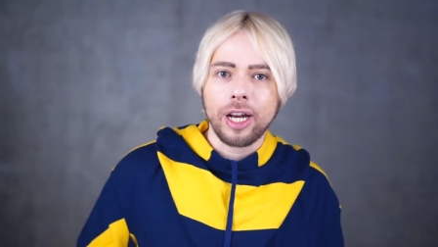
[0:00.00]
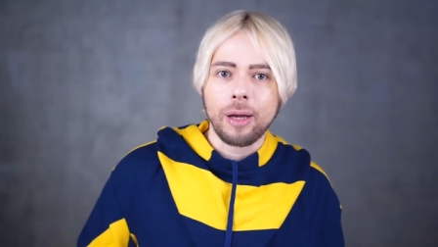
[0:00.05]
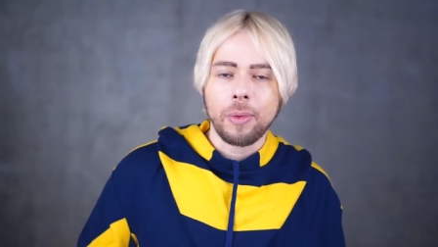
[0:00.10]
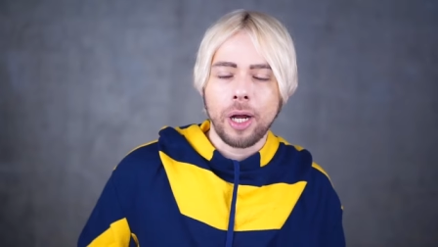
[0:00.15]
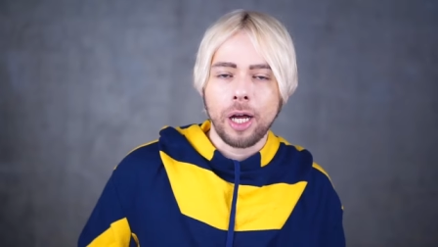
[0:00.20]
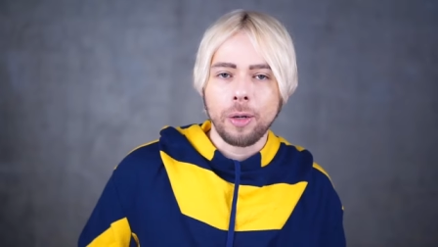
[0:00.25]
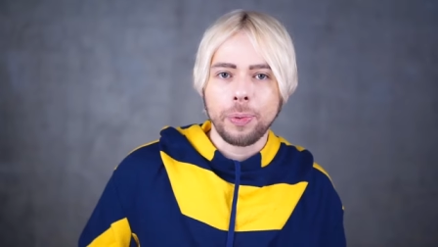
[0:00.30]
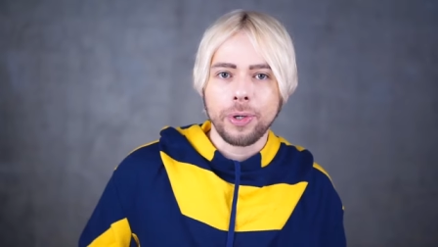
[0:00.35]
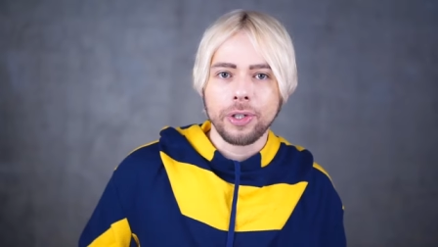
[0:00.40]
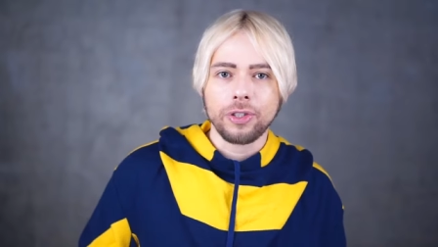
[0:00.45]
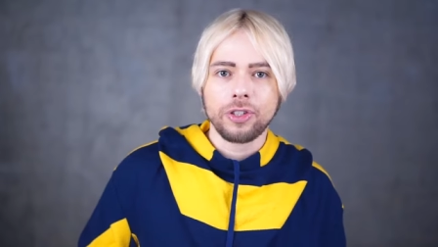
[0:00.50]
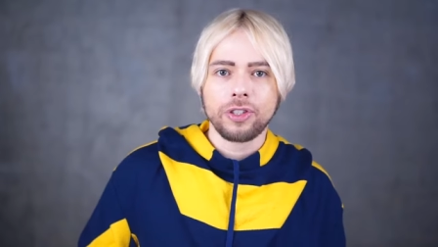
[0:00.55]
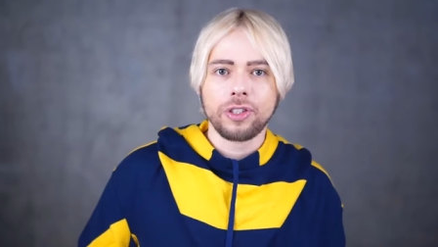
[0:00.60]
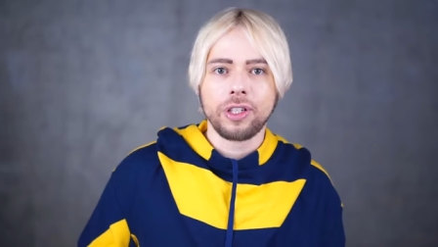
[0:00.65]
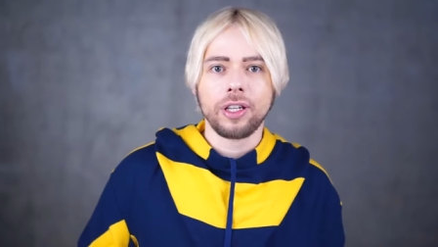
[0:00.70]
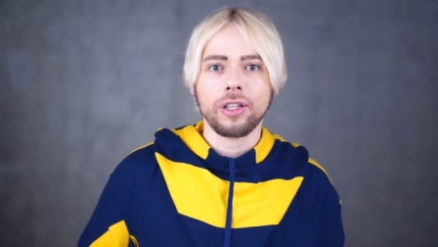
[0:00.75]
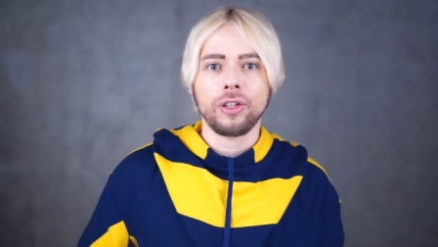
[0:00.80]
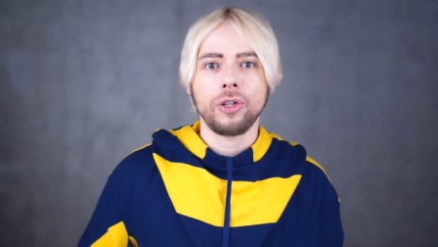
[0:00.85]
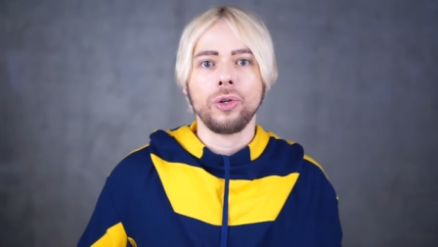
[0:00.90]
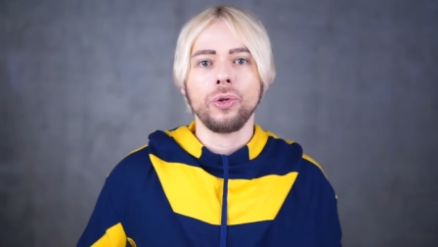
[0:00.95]
that I'm not
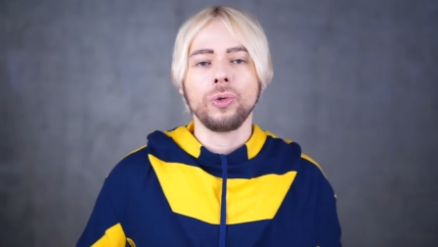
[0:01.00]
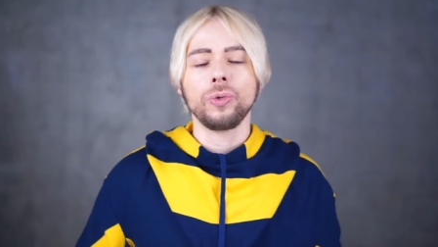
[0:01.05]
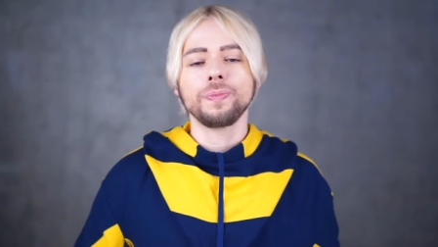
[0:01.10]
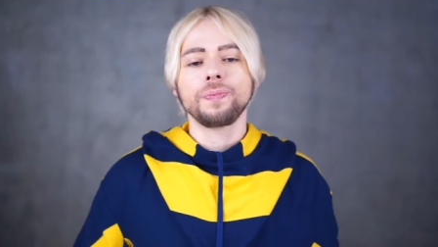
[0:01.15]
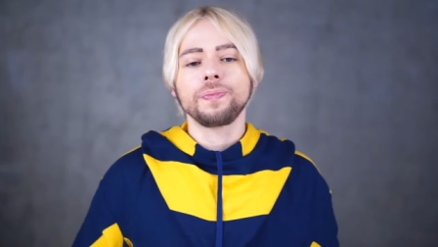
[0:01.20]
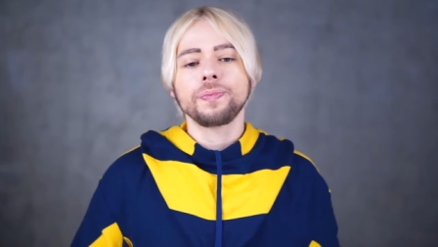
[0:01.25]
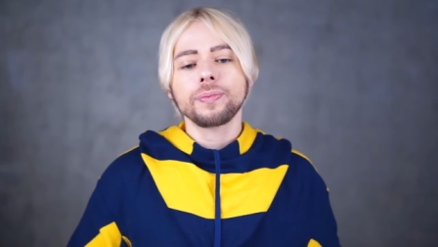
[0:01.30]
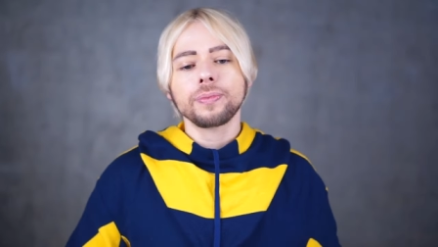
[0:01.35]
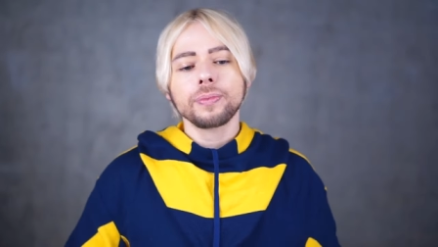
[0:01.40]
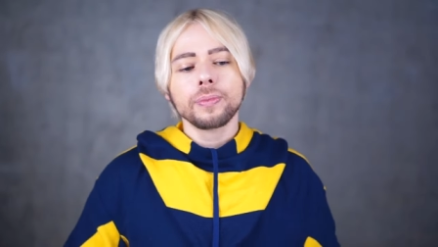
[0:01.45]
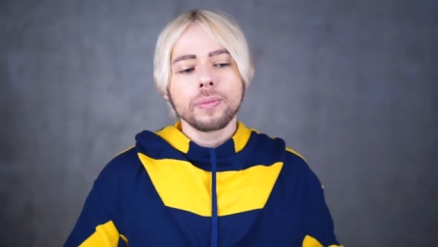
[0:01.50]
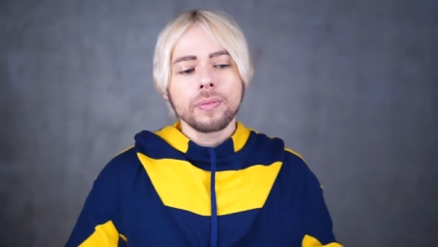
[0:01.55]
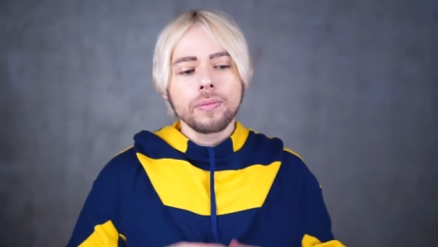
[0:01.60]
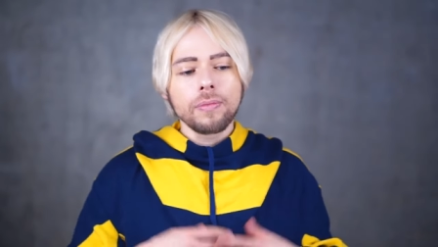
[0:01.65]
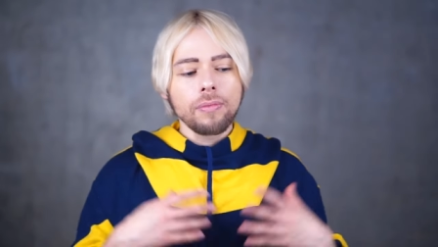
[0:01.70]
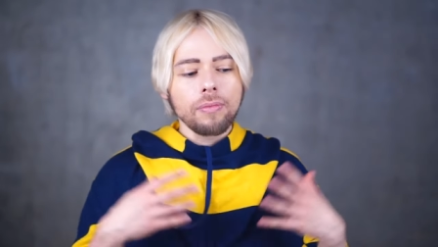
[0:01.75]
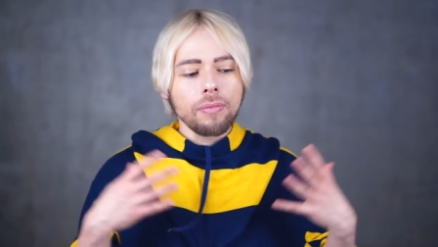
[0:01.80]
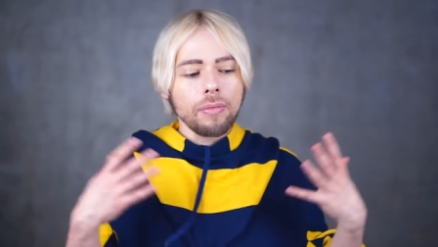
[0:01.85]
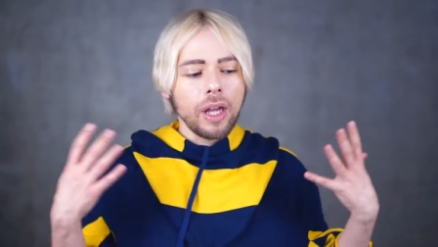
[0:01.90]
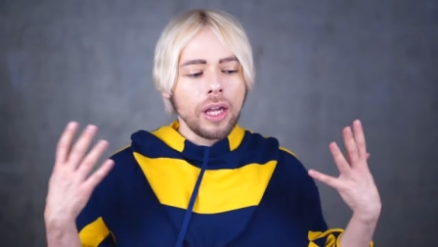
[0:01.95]
purchasing new,
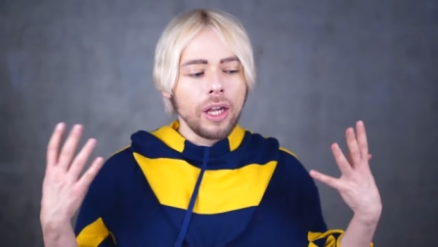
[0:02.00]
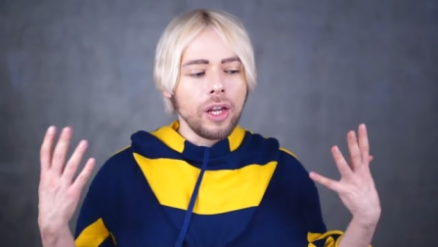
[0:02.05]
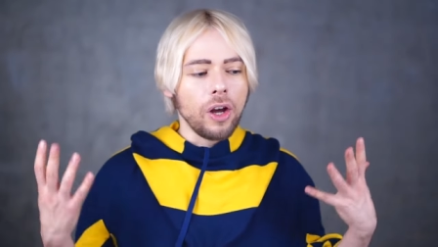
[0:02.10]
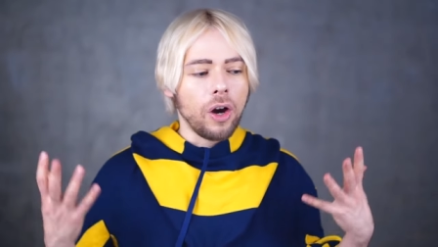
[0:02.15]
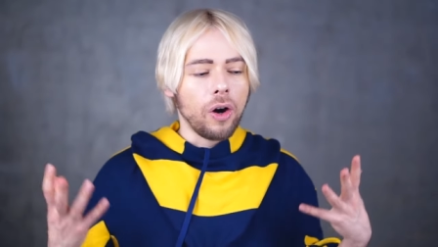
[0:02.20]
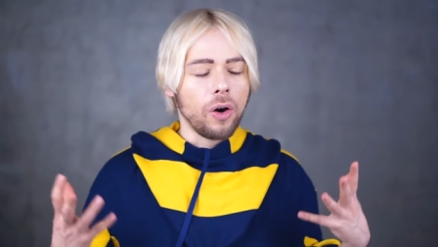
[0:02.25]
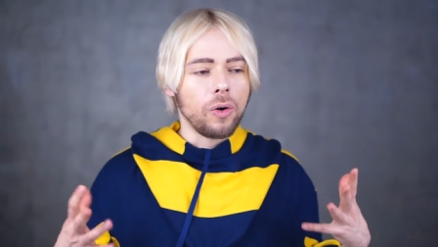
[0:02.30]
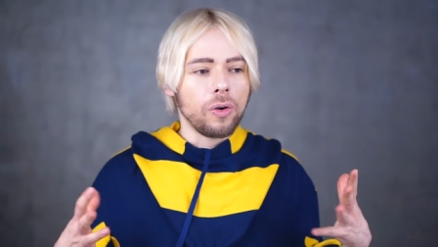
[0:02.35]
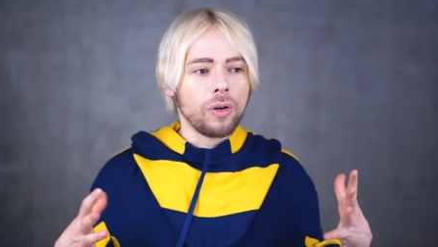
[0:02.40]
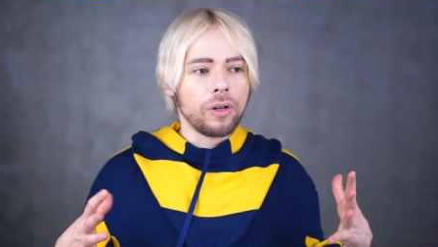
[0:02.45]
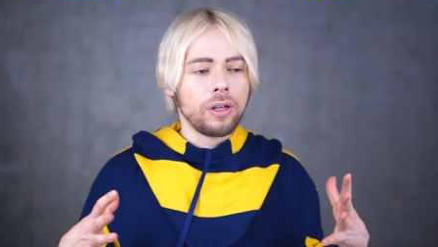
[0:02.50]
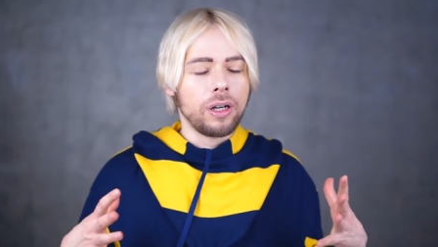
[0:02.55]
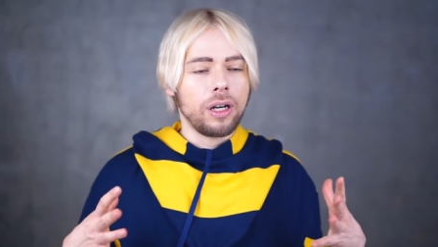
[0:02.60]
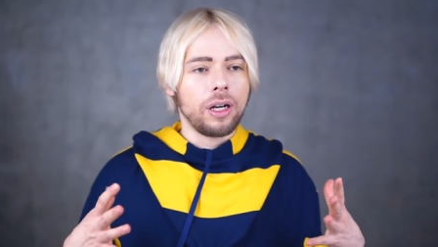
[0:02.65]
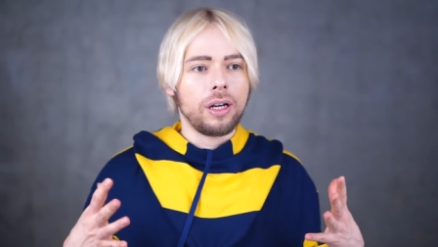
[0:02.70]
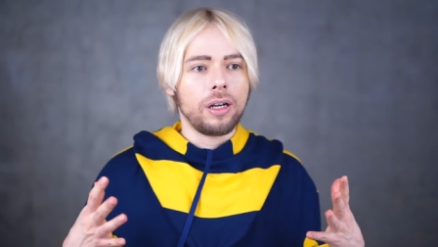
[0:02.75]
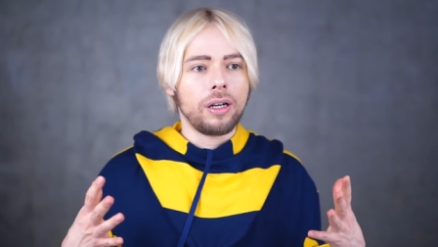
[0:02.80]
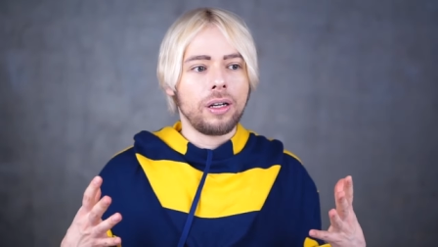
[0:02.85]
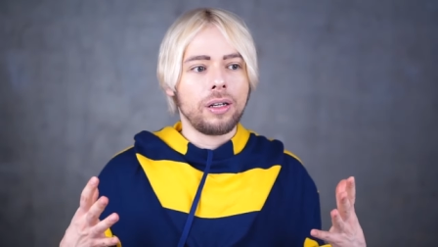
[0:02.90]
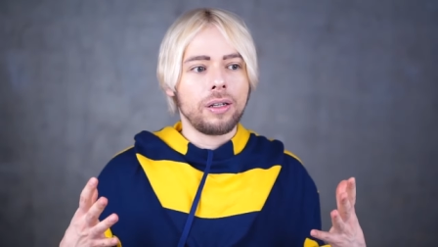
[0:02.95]
you know,
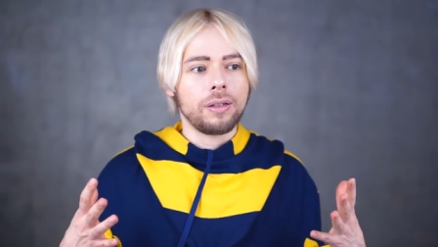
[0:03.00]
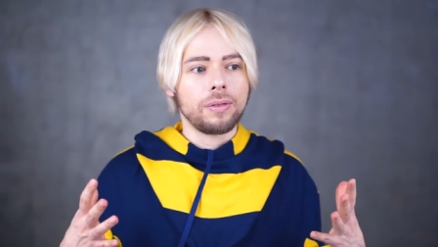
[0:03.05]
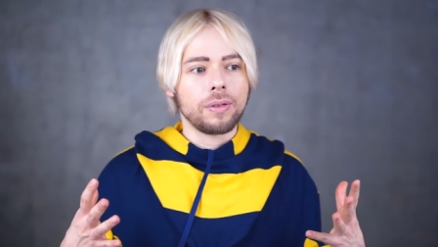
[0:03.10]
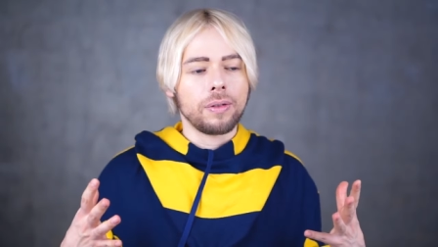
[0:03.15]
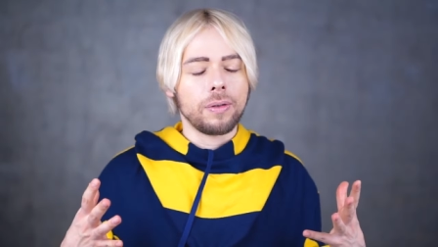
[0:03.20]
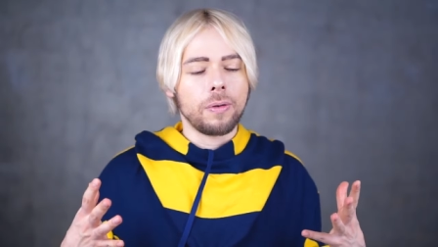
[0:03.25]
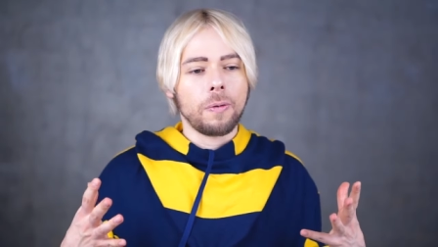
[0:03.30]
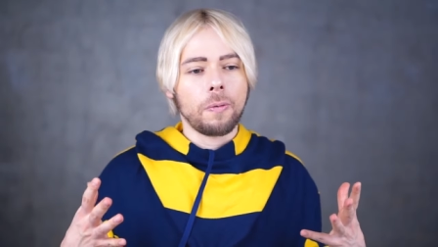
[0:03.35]
uh,